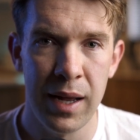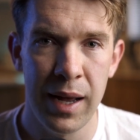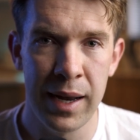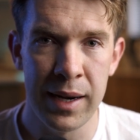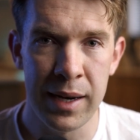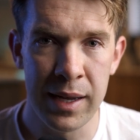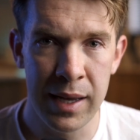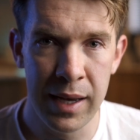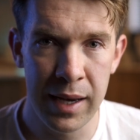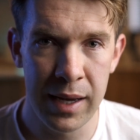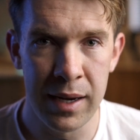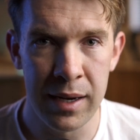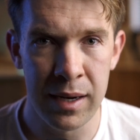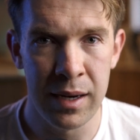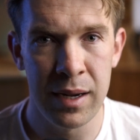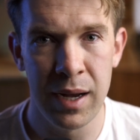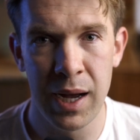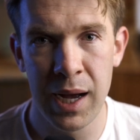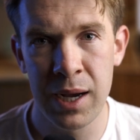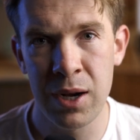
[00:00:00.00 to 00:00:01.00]
And again,
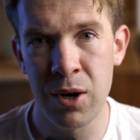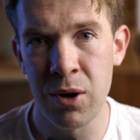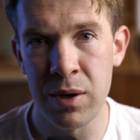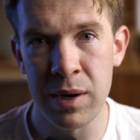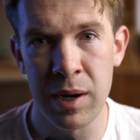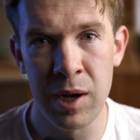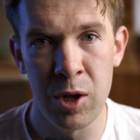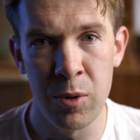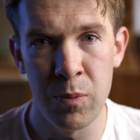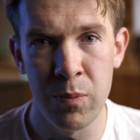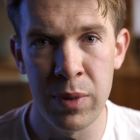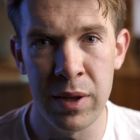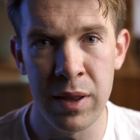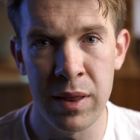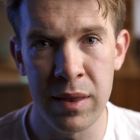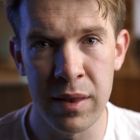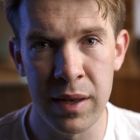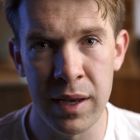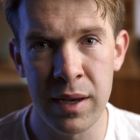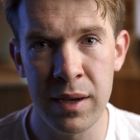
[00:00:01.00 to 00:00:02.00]
I can't help but
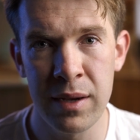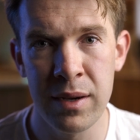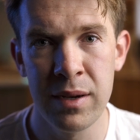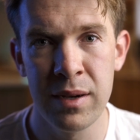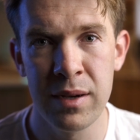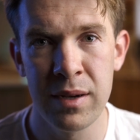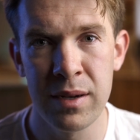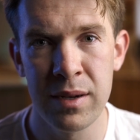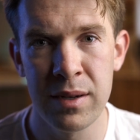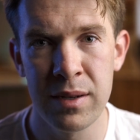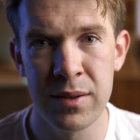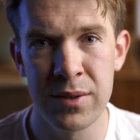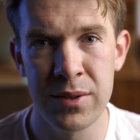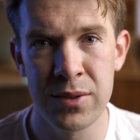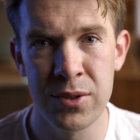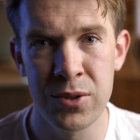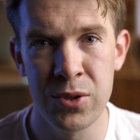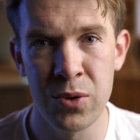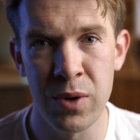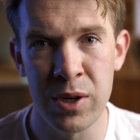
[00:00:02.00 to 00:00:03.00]
think
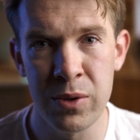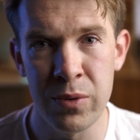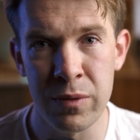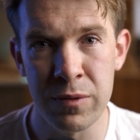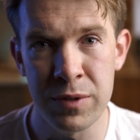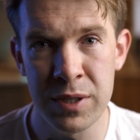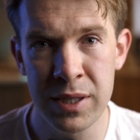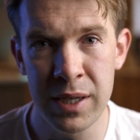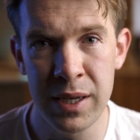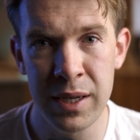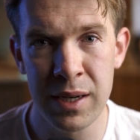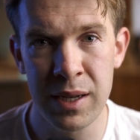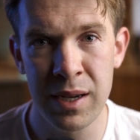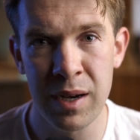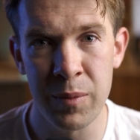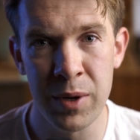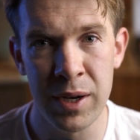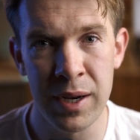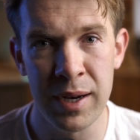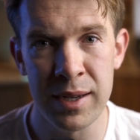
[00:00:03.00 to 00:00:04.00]
to what we've seen
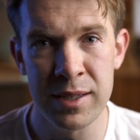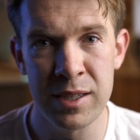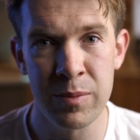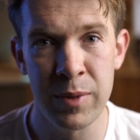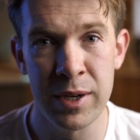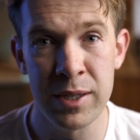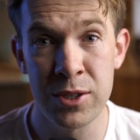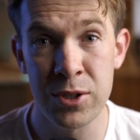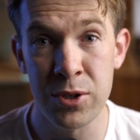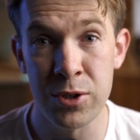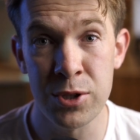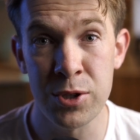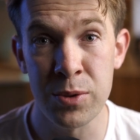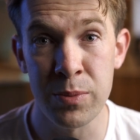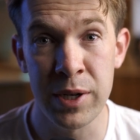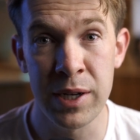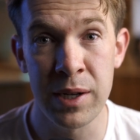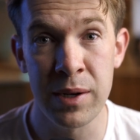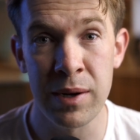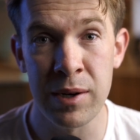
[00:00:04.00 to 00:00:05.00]
coming out about social
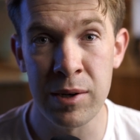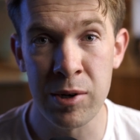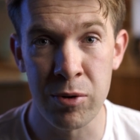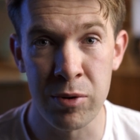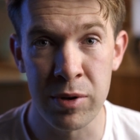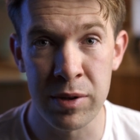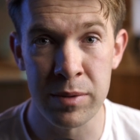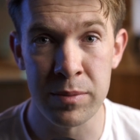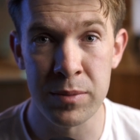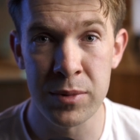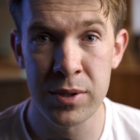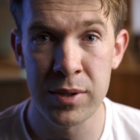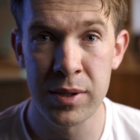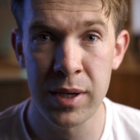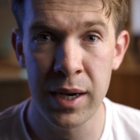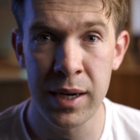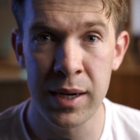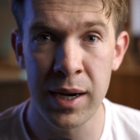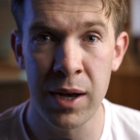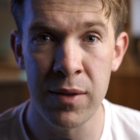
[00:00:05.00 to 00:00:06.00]
media algorithms
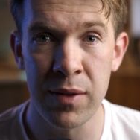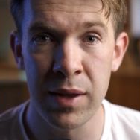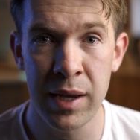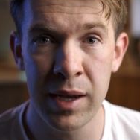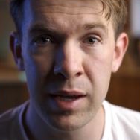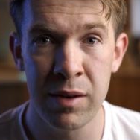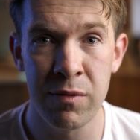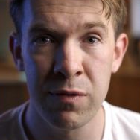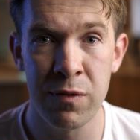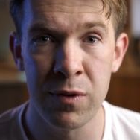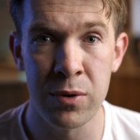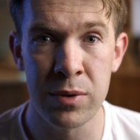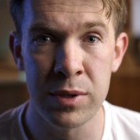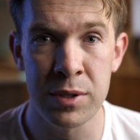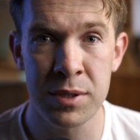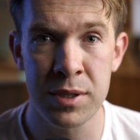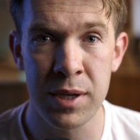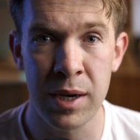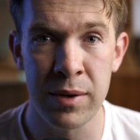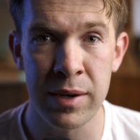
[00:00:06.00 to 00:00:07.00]
and how they
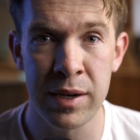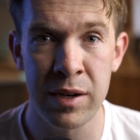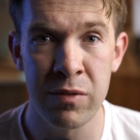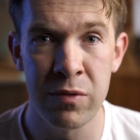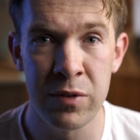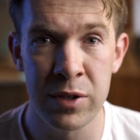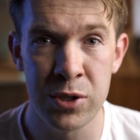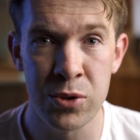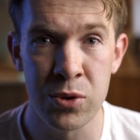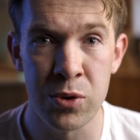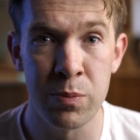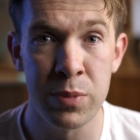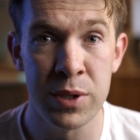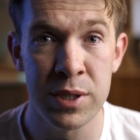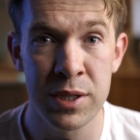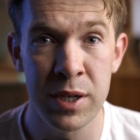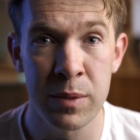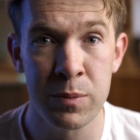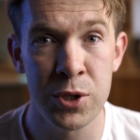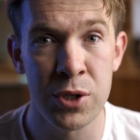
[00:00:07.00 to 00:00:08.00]
influence our individual
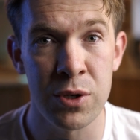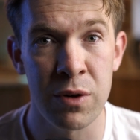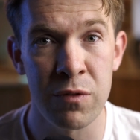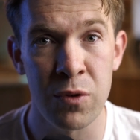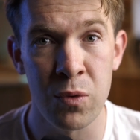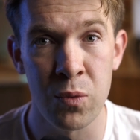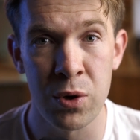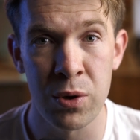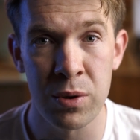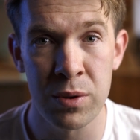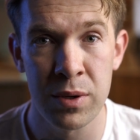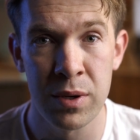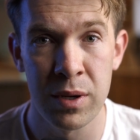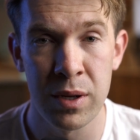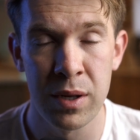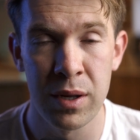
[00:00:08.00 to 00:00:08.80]
perception of the world.